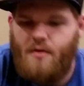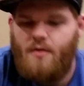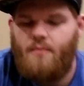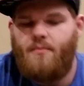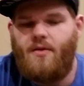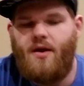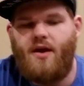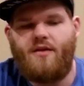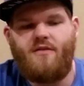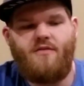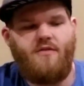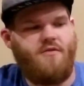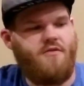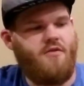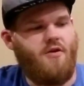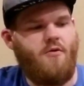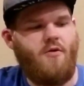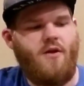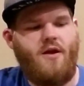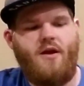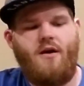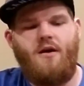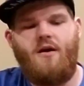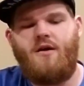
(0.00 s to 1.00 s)
Back to the
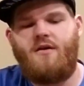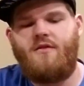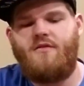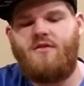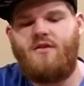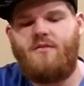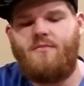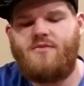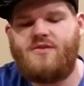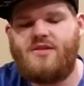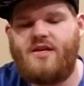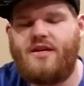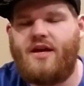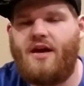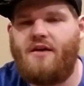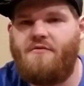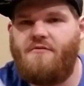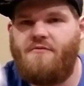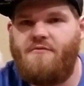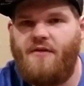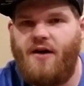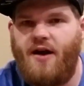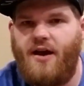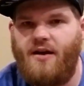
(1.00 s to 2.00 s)
Tony Hawk subset. I
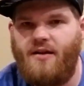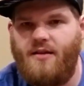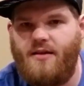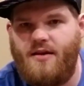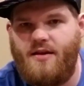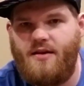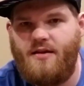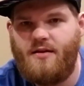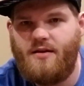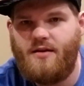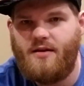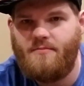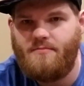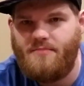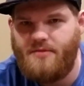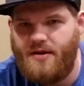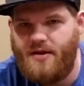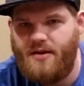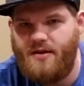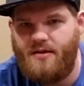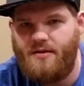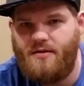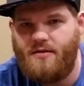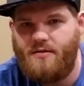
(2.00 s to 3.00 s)
finally
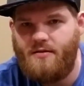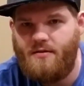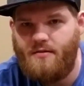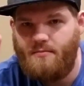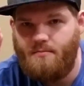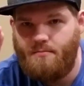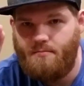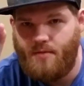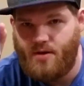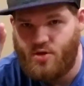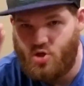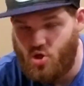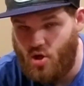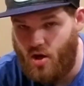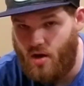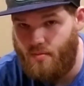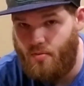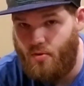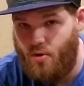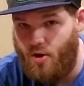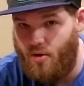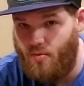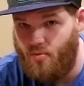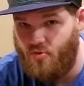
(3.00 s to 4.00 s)
completed my Sean
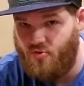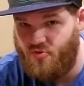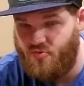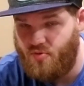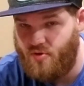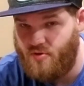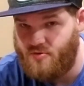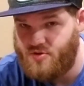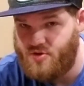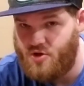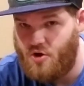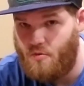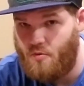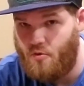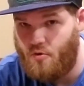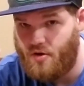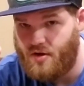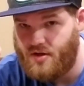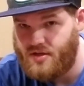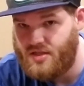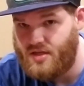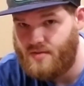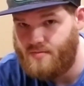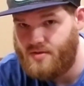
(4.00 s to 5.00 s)
Palmer's Pro
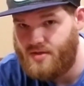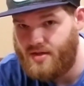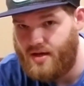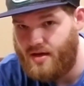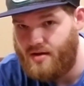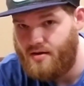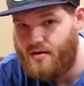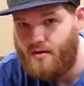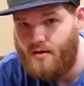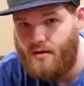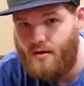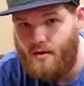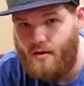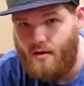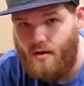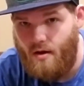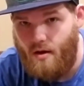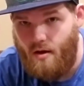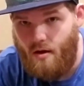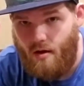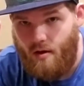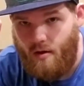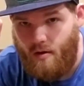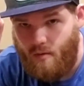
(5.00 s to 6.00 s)
Snowboarding subset
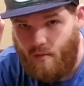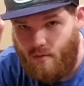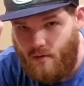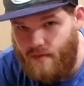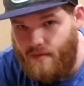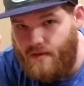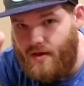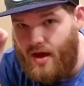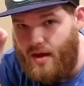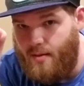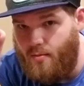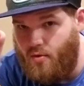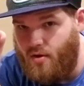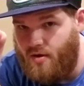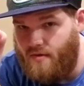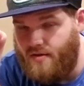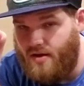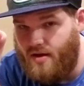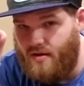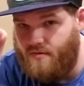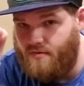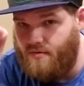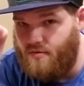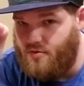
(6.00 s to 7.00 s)
with the Game Boy
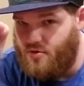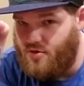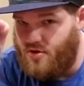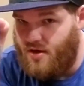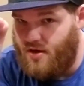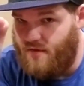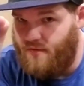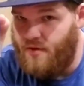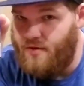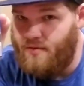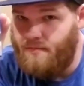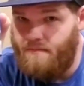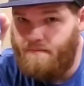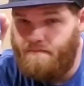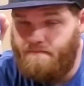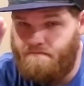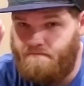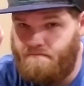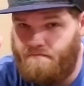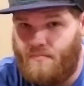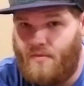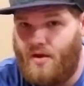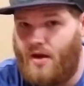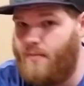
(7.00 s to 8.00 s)
Advance version of it.
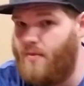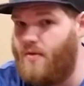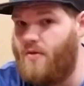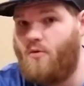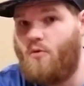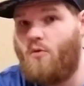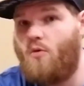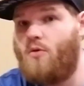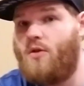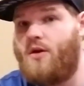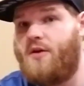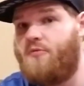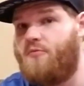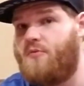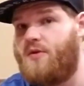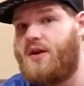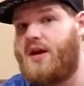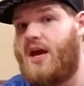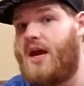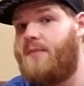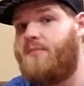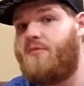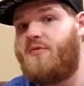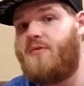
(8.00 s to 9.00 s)
I mean, there were only 3
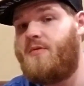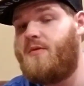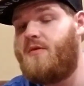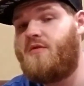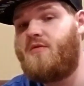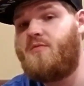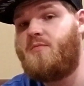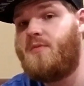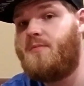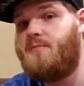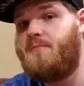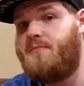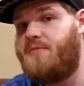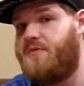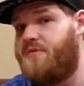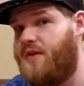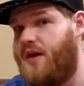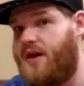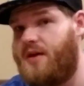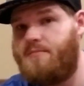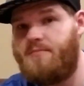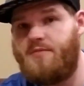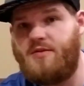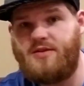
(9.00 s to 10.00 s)
games in this
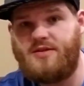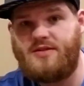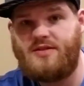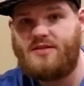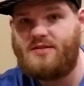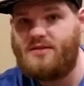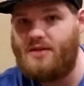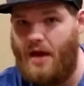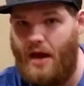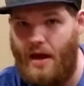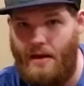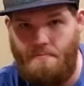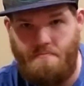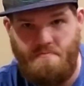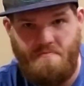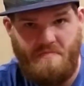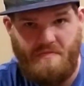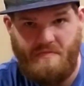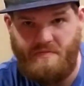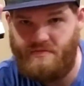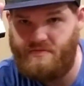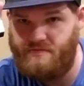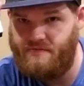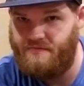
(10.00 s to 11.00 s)
set, but I,
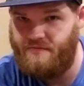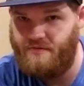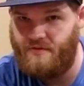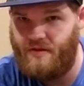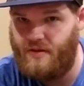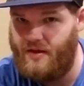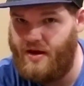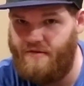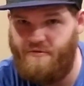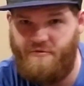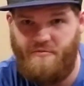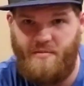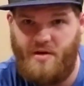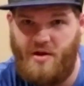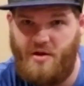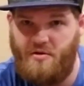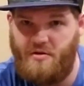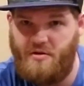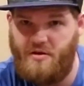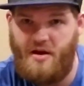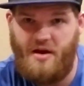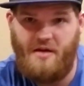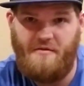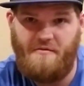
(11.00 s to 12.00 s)
for the life of me,
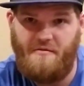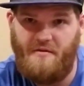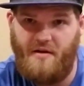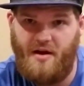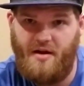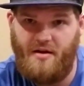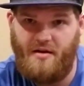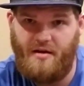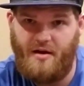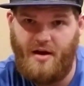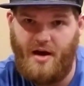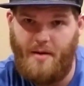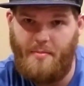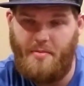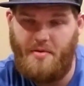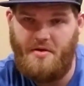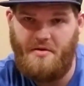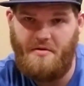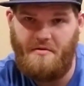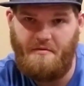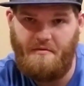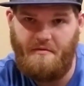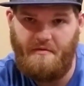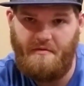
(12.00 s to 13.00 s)
could not find a copy
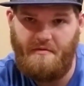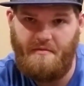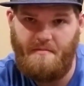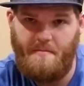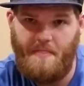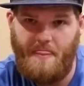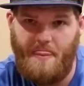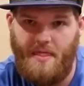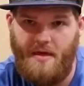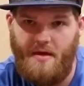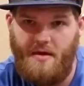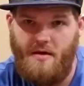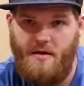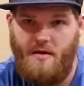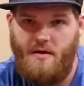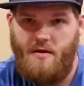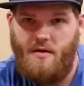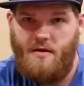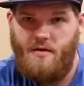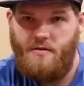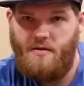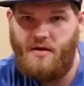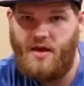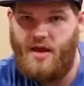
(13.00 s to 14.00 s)
of
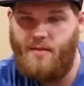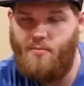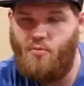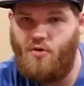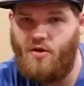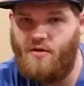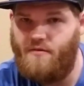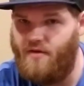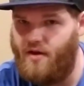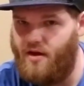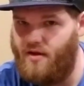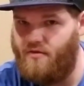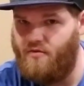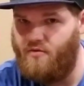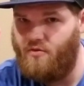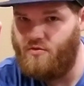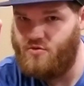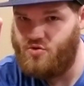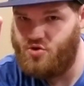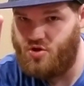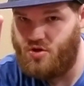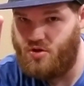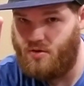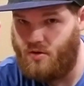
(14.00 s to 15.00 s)
the Game Boy Advance
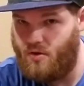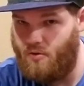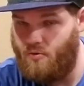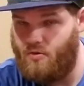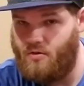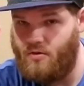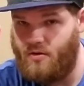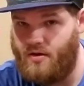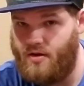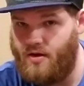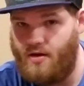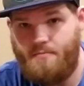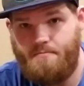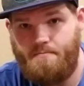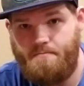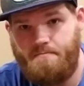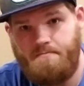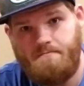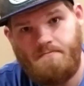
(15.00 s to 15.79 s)
version locally.